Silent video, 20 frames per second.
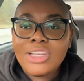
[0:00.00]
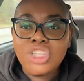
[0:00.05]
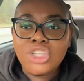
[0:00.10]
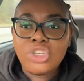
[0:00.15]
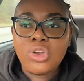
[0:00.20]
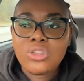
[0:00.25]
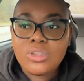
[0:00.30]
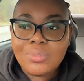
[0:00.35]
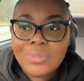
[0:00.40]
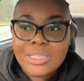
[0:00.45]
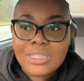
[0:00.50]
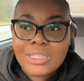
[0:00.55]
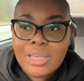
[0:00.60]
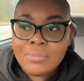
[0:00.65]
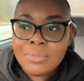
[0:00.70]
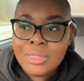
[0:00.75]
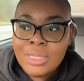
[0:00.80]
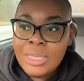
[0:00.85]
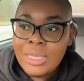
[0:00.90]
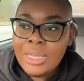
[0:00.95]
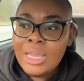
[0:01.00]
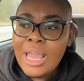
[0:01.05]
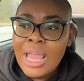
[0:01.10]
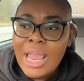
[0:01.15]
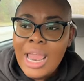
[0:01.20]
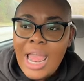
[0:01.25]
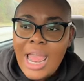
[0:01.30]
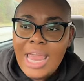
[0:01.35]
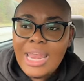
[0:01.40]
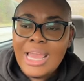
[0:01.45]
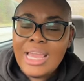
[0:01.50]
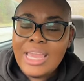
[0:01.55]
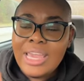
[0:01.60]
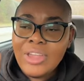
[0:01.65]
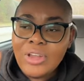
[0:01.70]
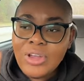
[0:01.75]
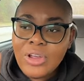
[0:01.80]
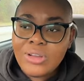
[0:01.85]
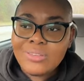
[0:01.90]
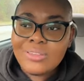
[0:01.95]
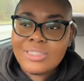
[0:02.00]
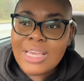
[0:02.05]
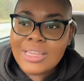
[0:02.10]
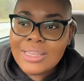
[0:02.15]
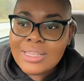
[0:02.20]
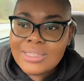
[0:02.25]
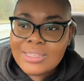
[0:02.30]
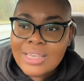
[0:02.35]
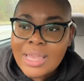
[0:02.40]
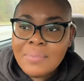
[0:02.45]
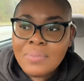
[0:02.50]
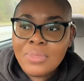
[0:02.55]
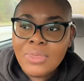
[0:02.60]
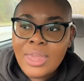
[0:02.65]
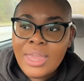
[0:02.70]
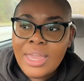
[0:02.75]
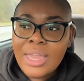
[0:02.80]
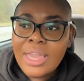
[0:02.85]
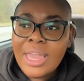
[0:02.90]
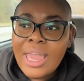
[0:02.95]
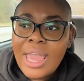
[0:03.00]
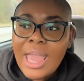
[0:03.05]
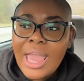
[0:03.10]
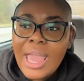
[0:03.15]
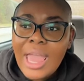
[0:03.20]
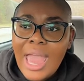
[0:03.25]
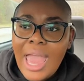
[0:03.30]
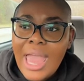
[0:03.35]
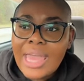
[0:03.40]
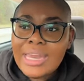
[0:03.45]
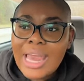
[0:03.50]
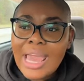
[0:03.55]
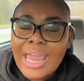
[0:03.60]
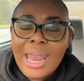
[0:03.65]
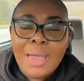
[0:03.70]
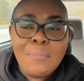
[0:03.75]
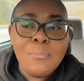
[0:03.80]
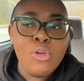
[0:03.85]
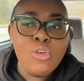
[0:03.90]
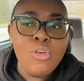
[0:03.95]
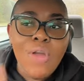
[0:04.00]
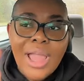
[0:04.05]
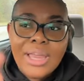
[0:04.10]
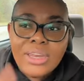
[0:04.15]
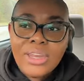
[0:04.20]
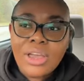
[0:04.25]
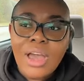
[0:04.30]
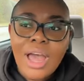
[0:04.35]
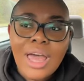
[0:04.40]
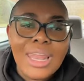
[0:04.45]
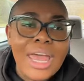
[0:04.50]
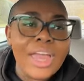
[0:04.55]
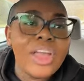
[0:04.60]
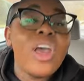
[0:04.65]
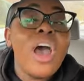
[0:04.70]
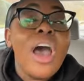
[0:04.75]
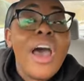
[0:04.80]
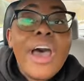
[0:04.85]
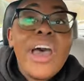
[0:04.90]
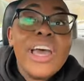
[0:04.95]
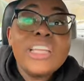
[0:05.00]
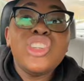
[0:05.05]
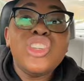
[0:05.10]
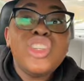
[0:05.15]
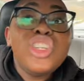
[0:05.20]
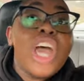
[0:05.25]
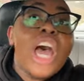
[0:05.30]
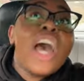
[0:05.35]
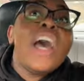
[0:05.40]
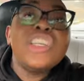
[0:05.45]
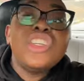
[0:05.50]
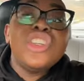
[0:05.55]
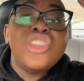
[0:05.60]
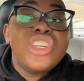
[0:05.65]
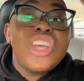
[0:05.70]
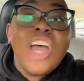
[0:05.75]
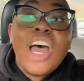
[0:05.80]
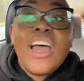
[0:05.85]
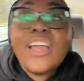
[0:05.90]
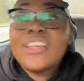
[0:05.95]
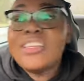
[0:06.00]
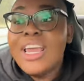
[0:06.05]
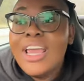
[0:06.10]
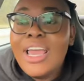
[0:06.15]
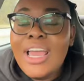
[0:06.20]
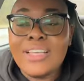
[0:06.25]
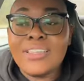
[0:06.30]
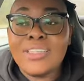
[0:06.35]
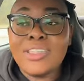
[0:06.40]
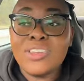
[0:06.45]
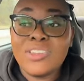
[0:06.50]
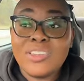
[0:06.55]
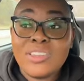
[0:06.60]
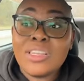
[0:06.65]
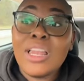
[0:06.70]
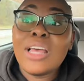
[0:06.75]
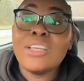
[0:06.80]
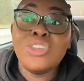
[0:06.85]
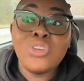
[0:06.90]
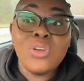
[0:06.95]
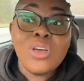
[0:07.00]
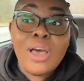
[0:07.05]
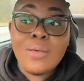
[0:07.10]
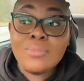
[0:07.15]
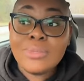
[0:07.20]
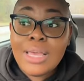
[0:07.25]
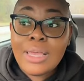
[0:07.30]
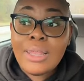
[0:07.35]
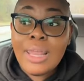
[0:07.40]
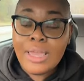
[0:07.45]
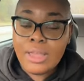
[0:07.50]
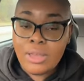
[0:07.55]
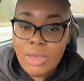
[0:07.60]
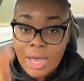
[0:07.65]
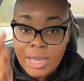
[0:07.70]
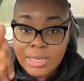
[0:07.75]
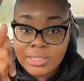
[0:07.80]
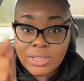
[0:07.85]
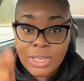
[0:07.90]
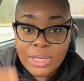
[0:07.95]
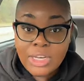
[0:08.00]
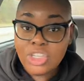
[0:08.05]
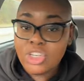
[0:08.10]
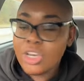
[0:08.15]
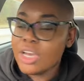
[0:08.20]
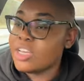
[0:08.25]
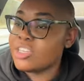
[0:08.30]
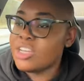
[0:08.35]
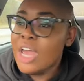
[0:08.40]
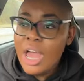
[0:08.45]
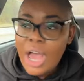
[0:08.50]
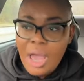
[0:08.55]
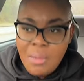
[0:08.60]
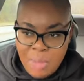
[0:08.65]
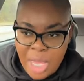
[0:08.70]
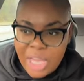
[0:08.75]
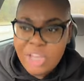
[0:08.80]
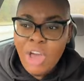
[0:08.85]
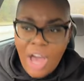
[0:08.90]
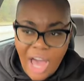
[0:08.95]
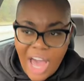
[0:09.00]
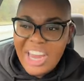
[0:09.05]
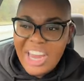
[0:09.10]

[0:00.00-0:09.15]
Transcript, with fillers: God shows me something and I hear her say the same thing, and, and I'm crying to God, like, God, judge, judge. And Sister Celestial comes out like, God is going to judge. I'm like,